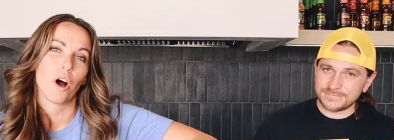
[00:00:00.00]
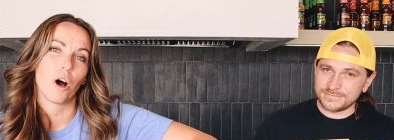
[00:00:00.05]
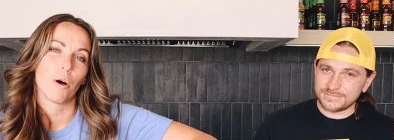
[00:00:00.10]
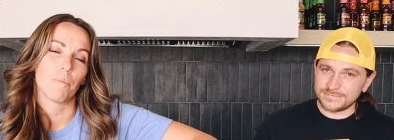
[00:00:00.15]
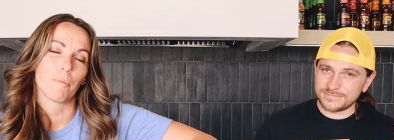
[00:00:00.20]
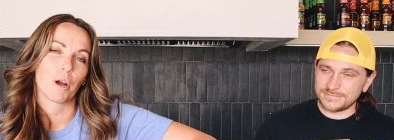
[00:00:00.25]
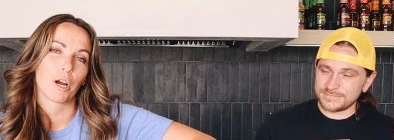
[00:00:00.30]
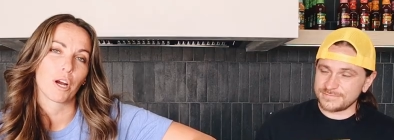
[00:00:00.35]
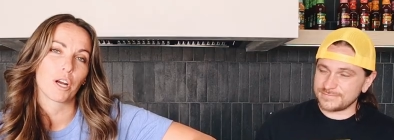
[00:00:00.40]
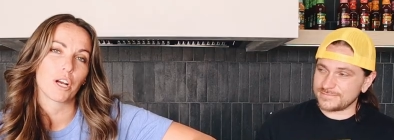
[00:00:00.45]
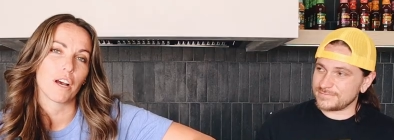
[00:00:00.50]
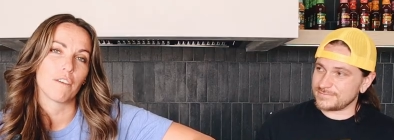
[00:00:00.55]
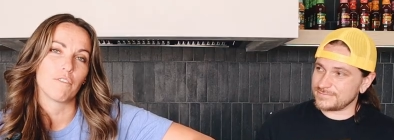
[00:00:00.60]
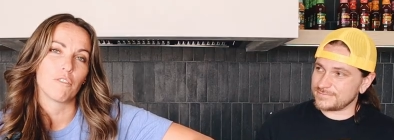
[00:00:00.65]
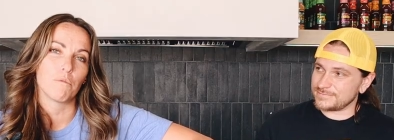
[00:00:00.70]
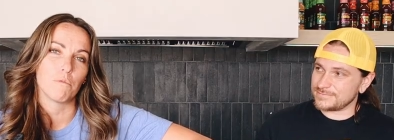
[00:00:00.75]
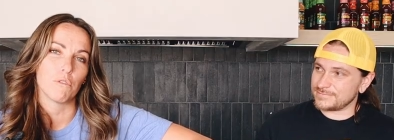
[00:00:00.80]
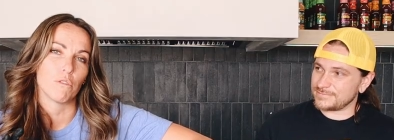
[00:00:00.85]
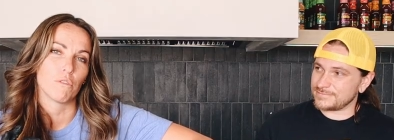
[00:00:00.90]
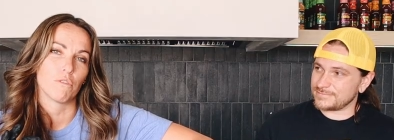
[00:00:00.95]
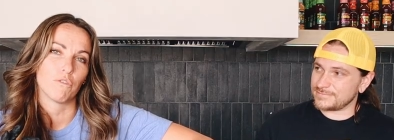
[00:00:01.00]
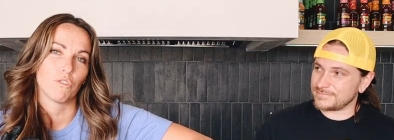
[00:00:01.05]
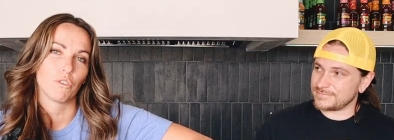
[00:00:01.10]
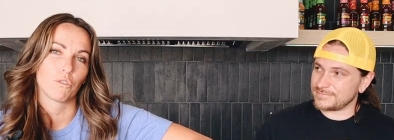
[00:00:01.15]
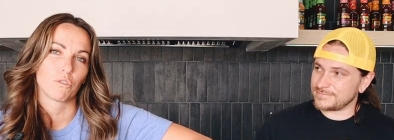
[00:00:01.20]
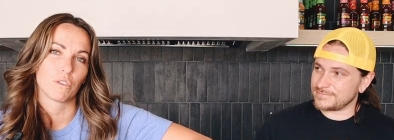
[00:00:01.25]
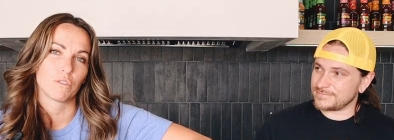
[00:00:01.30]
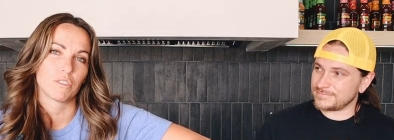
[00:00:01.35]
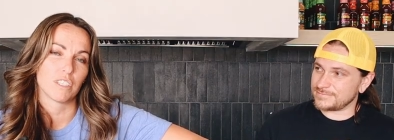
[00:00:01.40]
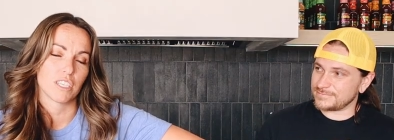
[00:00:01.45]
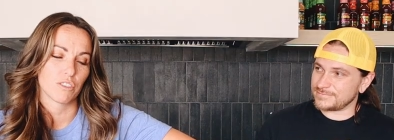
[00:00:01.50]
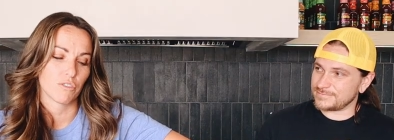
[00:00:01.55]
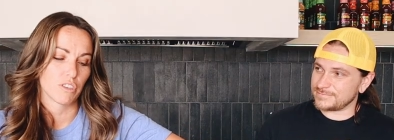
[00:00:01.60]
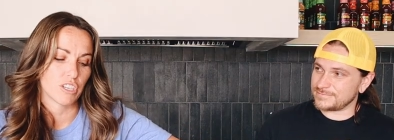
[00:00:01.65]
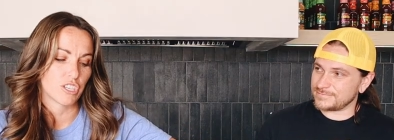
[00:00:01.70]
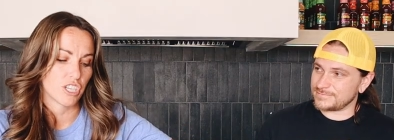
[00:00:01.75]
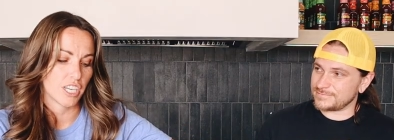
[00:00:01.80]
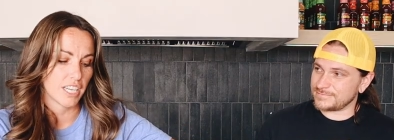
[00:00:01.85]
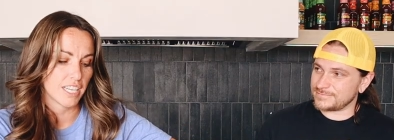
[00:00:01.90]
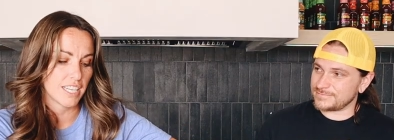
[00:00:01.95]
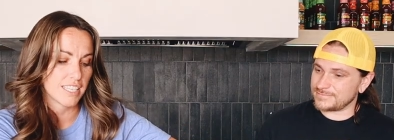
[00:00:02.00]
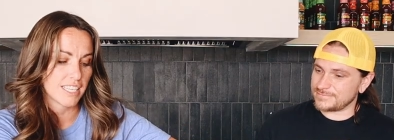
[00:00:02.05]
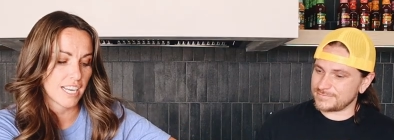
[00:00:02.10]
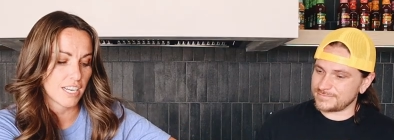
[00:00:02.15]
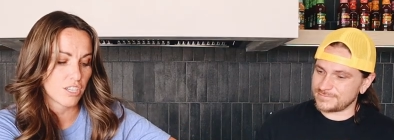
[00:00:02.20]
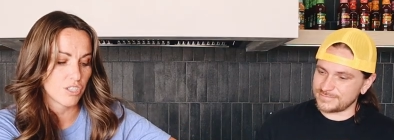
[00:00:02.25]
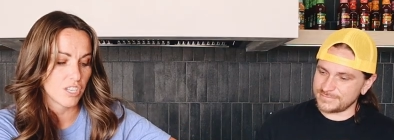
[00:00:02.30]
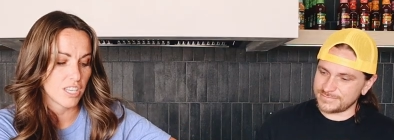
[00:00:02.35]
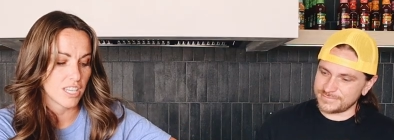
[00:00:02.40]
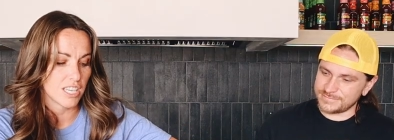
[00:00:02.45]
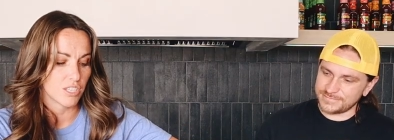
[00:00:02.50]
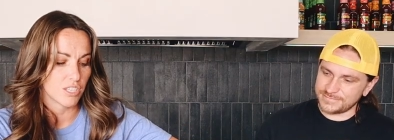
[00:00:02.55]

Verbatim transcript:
Speaker 1: hallmark of a beautiful rotisserie chicken is actually